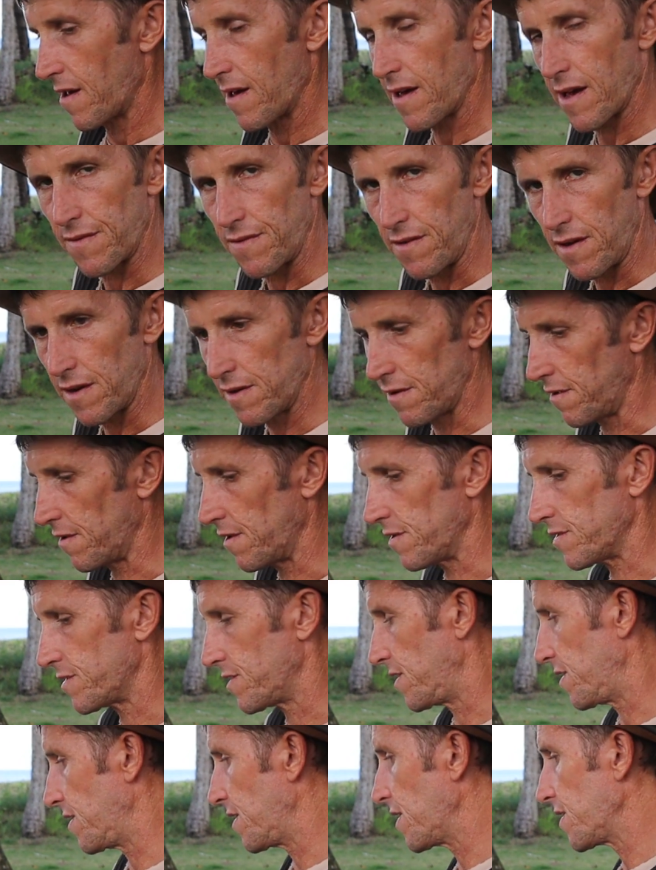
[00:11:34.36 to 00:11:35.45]
at the end of this.
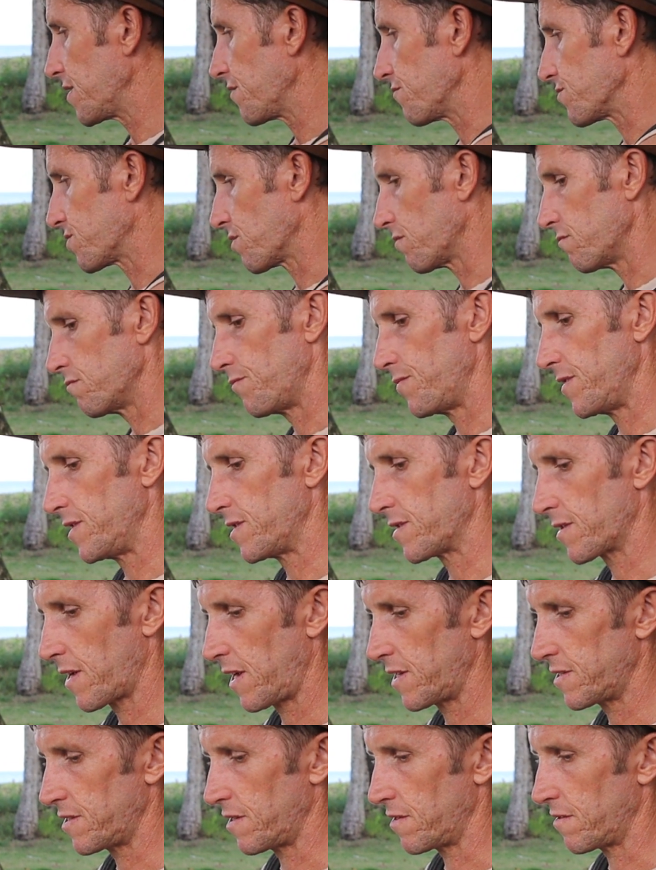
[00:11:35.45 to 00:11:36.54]
At the end, the result will be
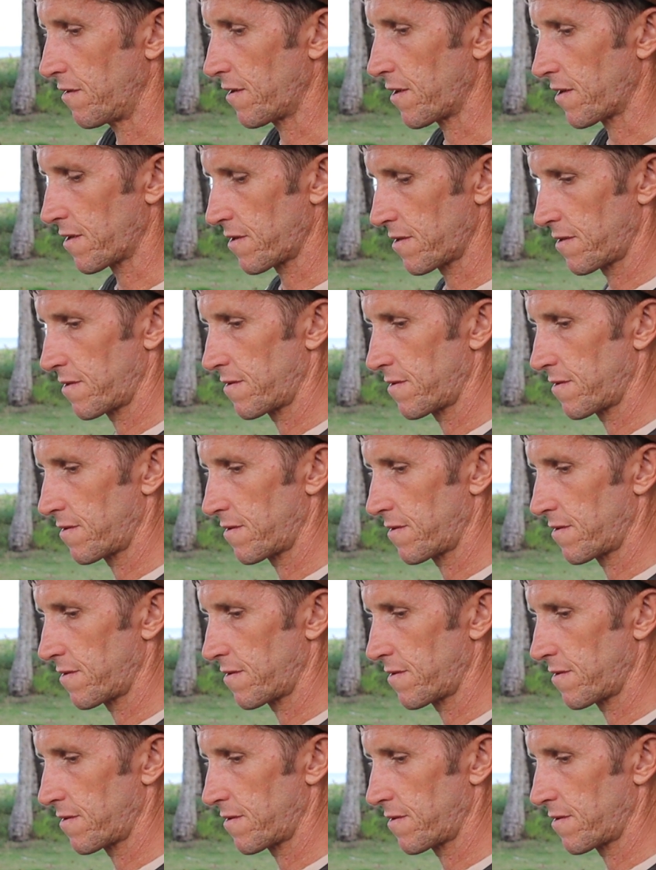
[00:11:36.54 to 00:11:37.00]
tasting like